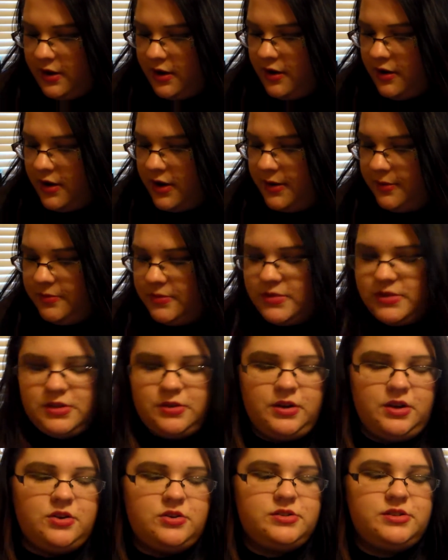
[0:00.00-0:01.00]
Alright,
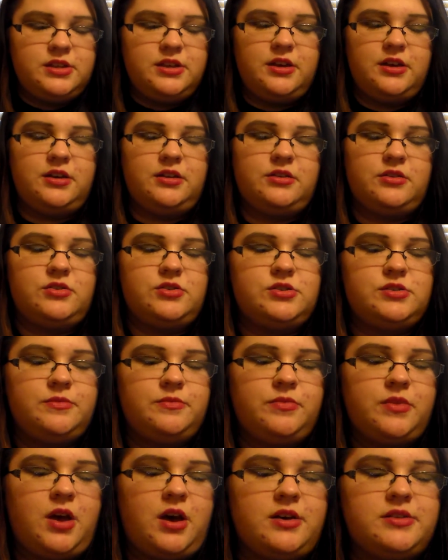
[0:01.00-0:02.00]
so here's the colors.
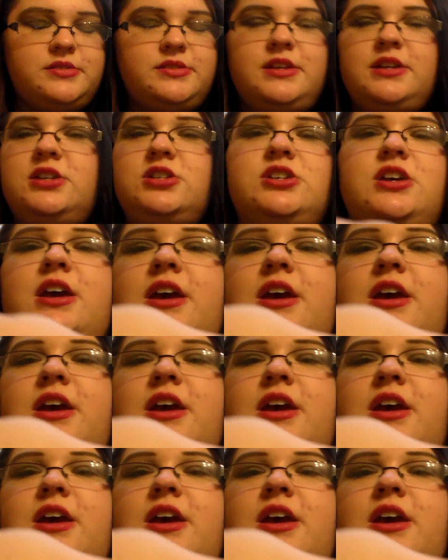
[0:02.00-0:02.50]
All six